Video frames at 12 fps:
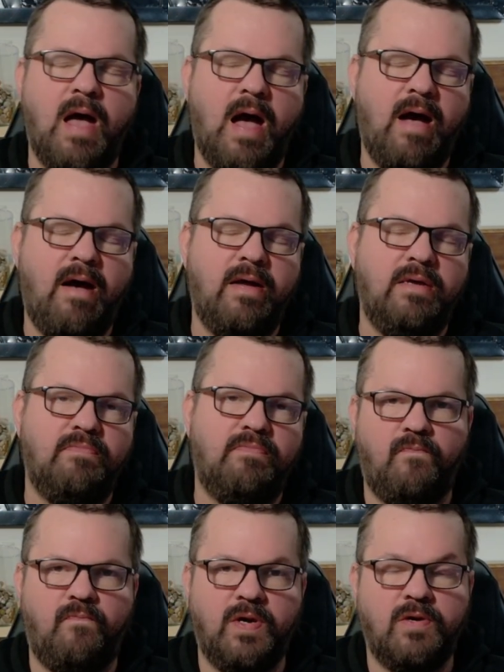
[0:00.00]
I
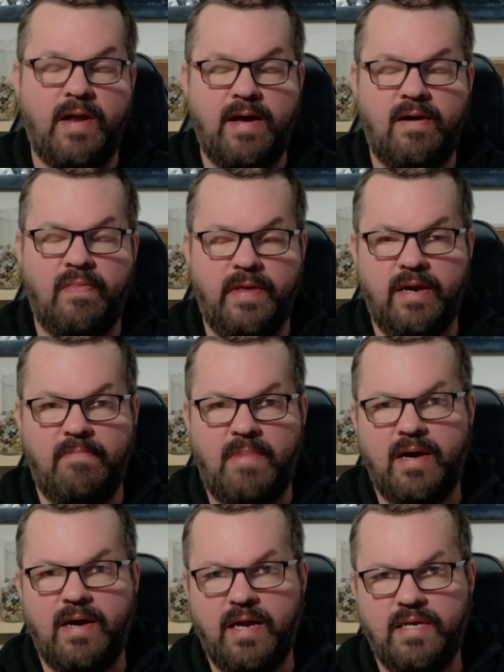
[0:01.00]
figured out that in
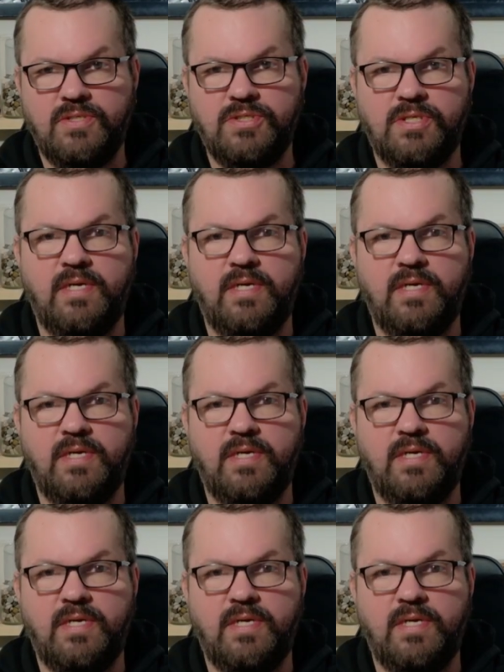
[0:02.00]
my case,